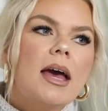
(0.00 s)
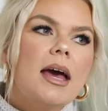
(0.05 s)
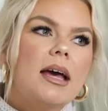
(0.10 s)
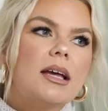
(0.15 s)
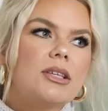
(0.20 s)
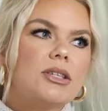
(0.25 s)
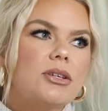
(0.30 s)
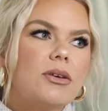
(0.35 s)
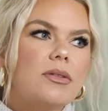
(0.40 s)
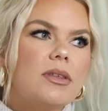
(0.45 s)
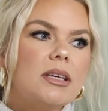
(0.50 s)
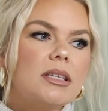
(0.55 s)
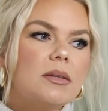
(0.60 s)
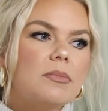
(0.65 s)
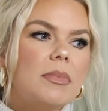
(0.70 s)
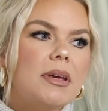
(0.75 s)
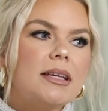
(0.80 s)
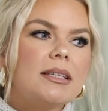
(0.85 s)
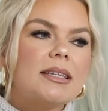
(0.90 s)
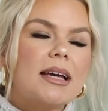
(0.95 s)
And so this
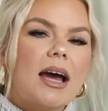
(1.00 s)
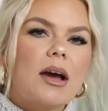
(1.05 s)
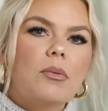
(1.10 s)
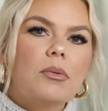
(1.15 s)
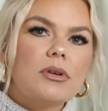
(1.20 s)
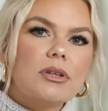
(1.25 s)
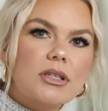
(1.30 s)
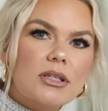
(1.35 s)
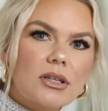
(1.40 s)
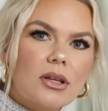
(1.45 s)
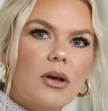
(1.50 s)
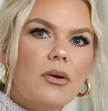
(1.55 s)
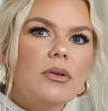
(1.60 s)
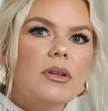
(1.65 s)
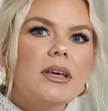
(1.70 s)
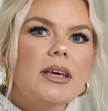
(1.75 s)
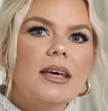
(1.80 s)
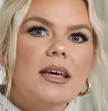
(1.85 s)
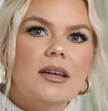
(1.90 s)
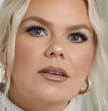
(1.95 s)
means I will
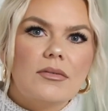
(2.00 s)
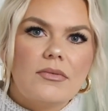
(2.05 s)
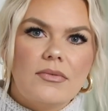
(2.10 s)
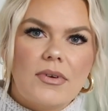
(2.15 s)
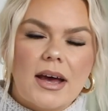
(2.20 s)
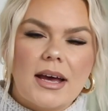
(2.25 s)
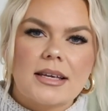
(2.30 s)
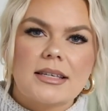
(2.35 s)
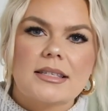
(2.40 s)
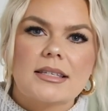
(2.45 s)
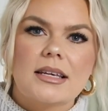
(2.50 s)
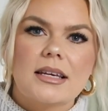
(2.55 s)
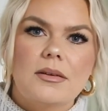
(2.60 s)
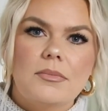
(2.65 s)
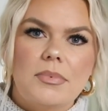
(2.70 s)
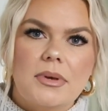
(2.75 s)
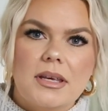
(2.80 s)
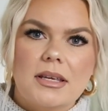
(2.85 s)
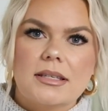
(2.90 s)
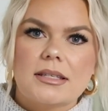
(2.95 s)
slowly invest in
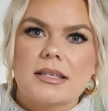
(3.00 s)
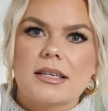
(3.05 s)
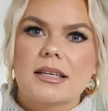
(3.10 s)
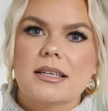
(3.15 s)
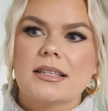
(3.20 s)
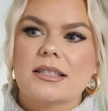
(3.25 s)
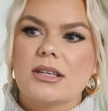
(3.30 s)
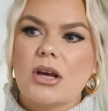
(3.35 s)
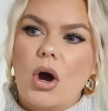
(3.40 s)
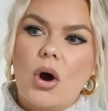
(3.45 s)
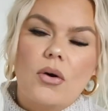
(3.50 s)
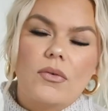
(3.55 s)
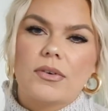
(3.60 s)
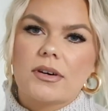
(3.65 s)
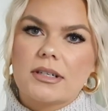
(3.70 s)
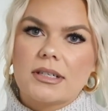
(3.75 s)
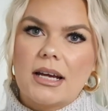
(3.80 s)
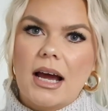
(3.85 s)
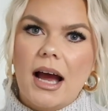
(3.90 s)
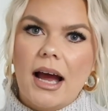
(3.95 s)
pieces
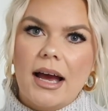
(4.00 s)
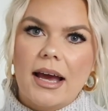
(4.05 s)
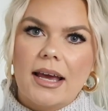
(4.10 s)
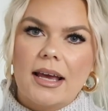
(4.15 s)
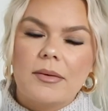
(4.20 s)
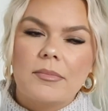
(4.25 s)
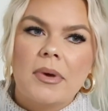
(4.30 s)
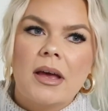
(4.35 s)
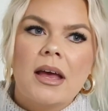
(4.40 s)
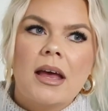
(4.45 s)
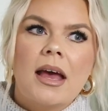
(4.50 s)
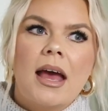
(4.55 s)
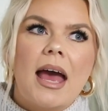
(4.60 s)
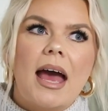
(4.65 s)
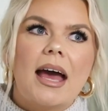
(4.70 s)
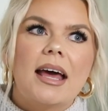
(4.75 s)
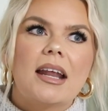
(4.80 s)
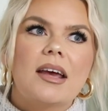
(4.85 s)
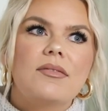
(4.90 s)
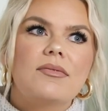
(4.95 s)
over time,
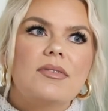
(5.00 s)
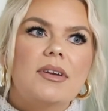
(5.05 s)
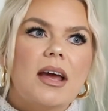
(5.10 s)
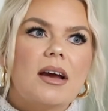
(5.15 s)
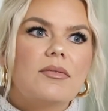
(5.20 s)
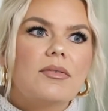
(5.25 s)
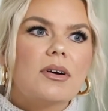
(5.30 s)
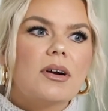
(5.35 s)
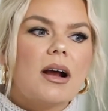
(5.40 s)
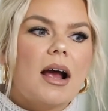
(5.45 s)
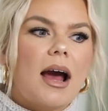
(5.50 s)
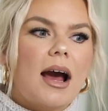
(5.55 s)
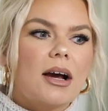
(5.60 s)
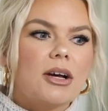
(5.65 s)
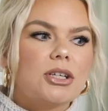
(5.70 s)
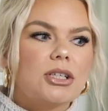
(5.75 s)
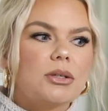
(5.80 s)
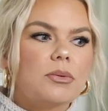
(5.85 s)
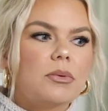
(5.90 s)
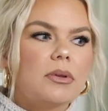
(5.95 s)
and I've never
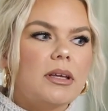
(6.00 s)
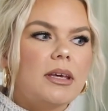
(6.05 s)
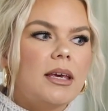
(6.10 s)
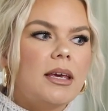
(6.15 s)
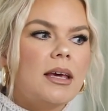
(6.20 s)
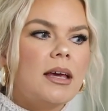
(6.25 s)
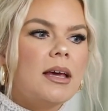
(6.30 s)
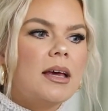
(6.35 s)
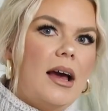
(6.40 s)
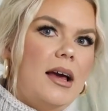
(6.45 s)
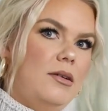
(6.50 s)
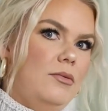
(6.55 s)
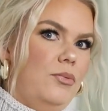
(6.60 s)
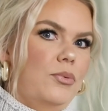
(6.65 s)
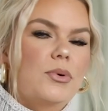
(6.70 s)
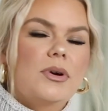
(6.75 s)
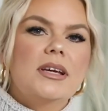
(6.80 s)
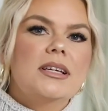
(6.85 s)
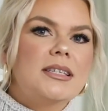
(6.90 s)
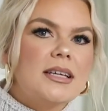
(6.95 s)
actually
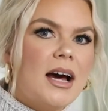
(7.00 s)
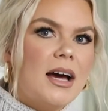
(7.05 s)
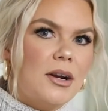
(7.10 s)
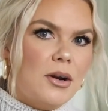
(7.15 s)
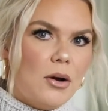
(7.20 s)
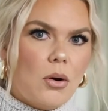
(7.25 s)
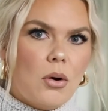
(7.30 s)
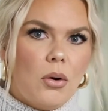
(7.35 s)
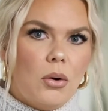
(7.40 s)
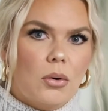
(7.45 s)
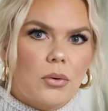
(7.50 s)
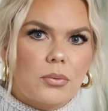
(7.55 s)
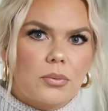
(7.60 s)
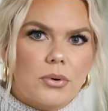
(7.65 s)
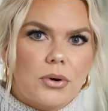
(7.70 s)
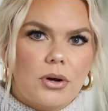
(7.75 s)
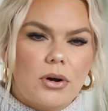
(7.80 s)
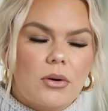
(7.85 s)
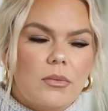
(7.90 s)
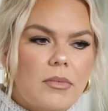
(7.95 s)
redone a whole
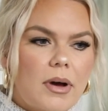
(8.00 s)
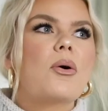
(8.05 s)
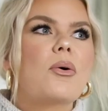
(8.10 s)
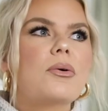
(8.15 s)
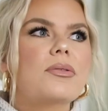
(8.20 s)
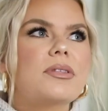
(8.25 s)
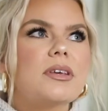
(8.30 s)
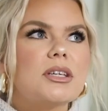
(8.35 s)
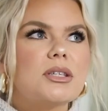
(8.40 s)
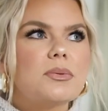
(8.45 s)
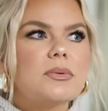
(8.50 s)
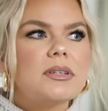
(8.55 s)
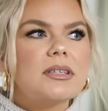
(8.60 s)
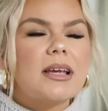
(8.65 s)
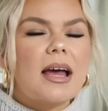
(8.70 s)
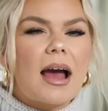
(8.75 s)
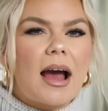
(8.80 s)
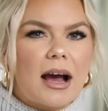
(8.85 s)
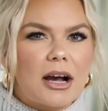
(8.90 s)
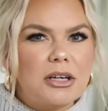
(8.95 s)
room. So this was
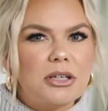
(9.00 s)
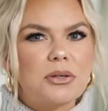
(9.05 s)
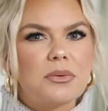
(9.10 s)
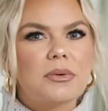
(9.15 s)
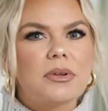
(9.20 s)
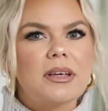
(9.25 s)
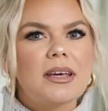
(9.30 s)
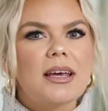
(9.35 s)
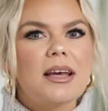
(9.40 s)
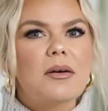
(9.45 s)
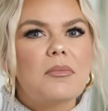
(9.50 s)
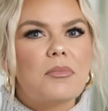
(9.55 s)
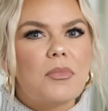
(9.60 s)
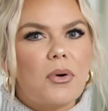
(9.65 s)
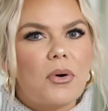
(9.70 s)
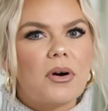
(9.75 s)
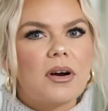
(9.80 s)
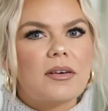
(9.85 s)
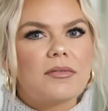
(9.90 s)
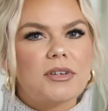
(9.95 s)
actually
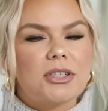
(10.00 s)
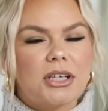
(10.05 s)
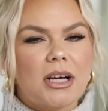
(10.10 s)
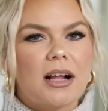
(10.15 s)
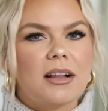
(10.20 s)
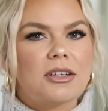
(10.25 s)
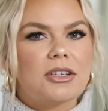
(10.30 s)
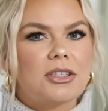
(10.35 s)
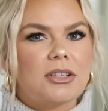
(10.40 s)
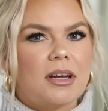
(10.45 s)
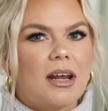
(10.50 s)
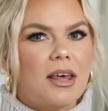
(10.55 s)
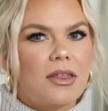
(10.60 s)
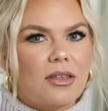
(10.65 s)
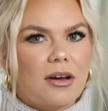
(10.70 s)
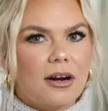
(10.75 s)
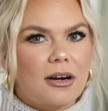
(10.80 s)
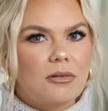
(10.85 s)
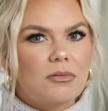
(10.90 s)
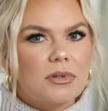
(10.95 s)
more of a challenge than I
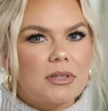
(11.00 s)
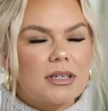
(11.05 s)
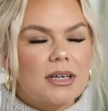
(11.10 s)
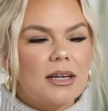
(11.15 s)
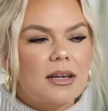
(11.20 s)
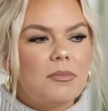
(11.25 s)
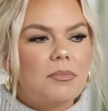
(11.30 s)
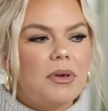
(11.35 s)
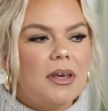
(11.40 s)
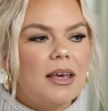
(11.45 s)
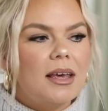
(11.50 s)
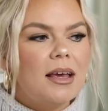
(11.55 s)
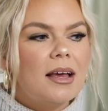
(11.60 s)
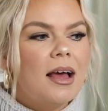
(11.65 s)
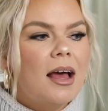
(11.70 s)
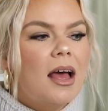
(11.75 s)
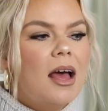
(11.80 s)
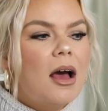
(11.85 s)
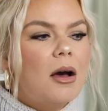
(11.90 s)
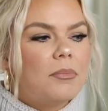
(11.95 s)
thought it was gonna be,
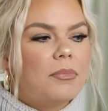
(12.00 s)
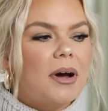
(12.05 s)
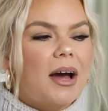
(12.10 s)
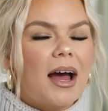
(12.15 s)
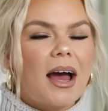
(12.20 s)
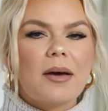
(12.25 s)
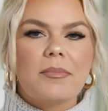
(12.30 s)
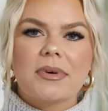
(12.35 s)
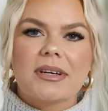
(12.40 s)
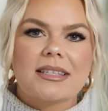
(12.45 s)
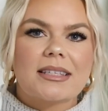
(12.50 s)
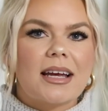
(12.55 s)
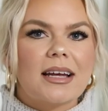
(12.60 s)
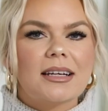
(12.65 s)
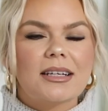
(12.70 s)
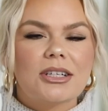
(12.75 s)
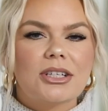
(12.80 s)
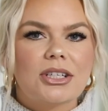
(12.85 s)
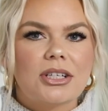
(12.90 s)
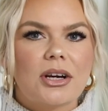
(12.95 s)
but I'm
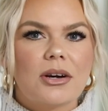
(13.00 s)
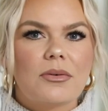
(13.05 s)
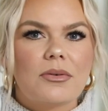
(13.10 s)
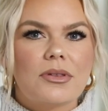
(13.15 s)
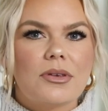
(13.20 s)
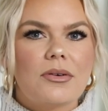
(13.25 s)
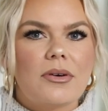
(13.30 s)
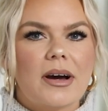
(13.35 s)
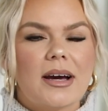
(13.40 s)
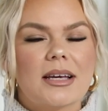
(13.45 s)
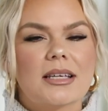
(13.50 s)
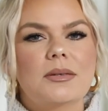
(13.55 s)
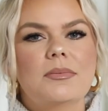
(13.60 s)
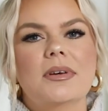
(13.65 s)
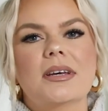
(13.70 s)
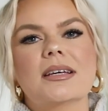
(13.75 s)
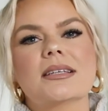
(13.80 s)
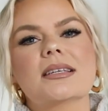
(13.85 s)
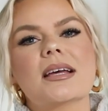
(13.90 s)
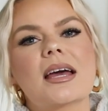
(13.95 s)
excited to share it with you guys
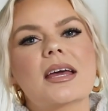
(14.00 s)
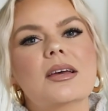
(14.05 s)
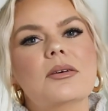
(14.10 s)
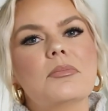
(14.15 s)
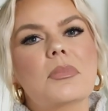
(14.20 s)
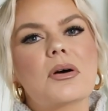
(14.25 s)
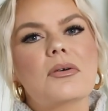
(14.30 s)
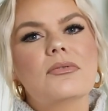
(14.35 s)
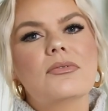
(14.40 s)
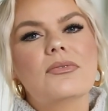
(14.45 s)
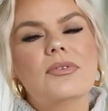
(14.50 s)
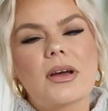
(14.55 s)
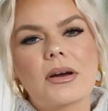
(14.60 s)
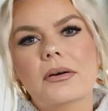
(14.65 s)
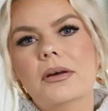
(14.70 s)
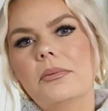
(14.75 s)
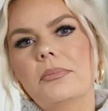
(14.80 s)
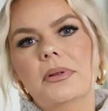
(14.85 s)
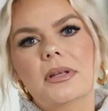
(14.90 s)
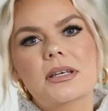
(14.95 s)
because I am
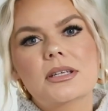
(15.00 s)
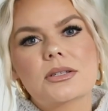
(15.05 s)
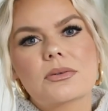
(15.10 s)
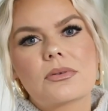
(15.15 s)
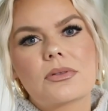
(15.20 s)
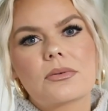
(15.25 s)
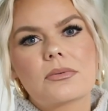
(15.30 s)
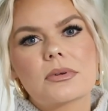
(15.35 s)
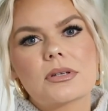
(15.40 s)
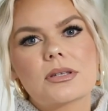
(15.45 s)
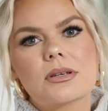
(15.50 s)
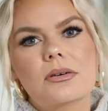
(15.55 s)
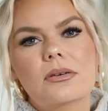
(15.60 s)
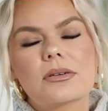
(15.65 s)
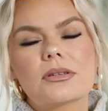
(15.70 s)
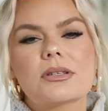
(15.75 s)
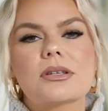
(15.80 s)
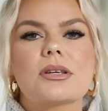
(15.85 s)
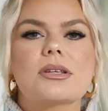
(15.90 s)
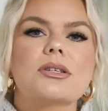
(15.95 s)
very pleased with the
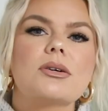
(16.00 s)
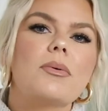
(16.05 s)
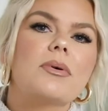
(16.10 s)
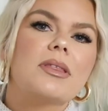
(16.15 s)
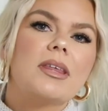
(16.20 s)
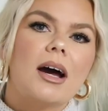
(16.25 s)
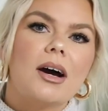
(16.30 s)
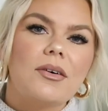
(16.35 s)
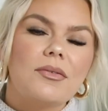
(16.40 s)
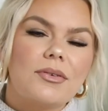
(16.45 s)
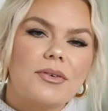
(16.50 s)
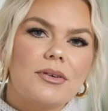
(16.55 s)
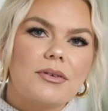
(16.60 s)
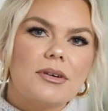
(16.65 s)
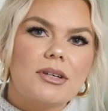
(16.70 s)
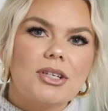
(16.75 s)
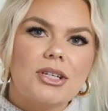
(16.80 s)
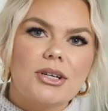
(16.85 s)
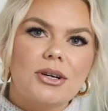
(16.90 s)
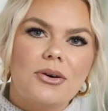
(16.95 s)
results. So without further
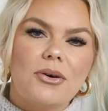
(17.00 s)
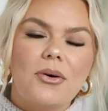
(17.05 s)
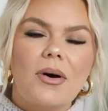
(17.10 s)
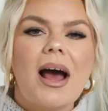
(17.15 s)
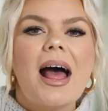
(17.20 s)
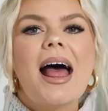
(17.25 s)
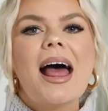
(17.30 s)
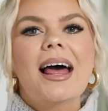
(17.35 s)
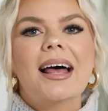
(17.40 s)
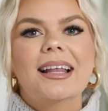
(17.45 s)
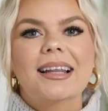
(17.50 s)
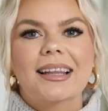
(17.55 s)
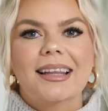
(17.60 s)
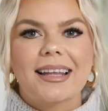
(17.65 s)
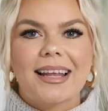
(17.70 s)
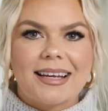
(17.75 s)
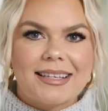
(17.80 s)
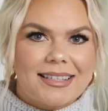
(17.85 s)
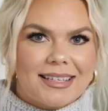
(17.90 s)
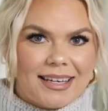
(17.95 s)
ado,
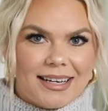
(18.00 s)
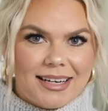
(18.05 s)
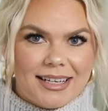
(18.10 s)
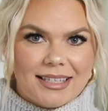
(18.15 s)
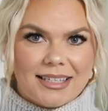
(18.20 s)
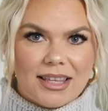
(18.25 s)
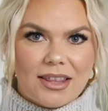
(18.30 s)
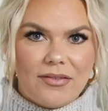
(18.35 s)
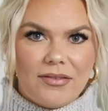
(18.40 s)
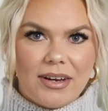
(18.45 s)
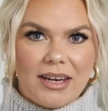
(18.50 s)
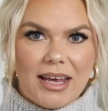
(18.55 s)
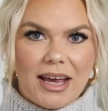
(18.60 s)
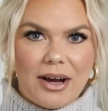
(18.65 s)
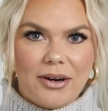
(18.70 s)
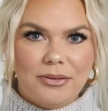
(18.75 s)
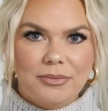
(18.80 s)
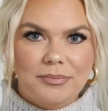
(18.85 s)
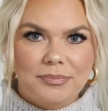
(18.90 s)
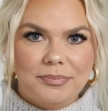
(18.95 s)
let's get into the
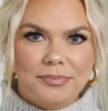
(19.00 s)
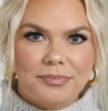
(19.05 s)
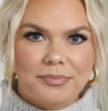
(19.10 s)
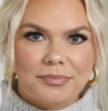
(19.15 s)
video.